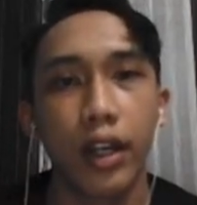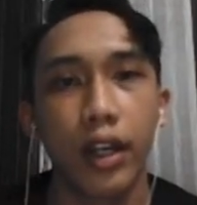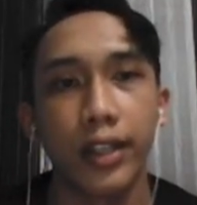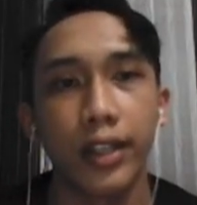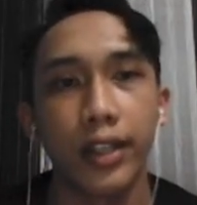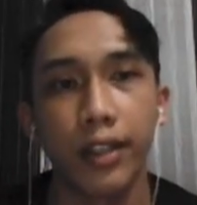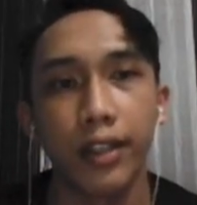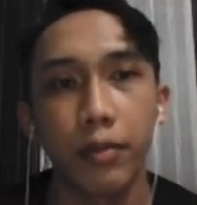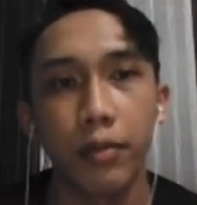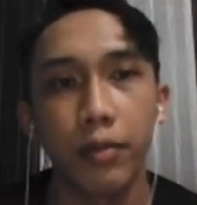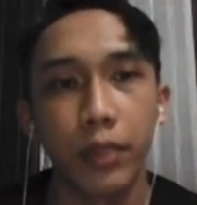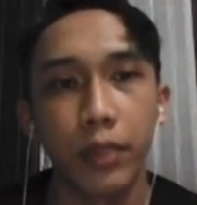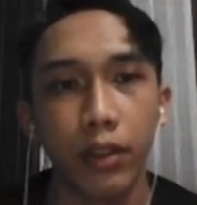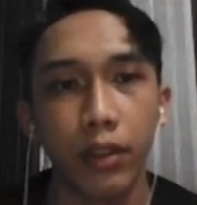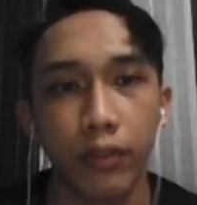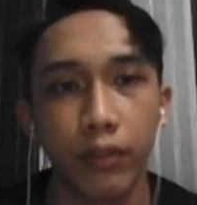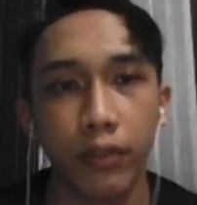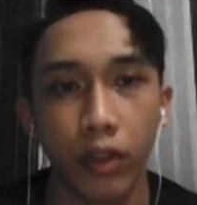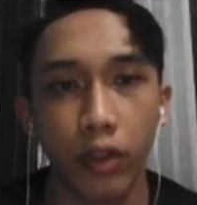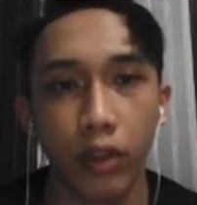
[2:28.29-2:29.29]
example
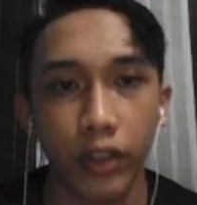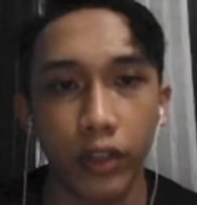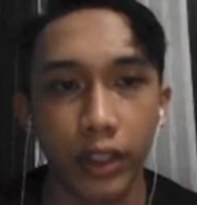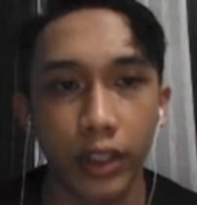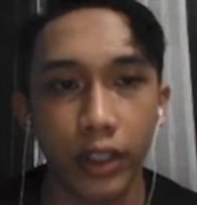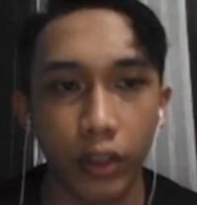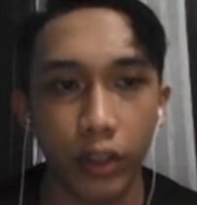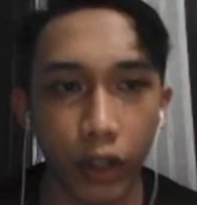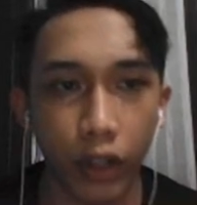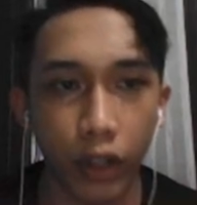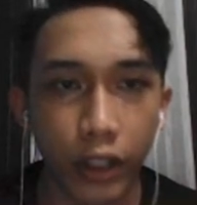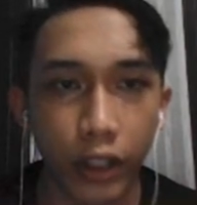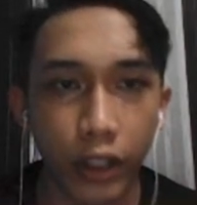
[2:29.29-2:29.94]
of counting sort.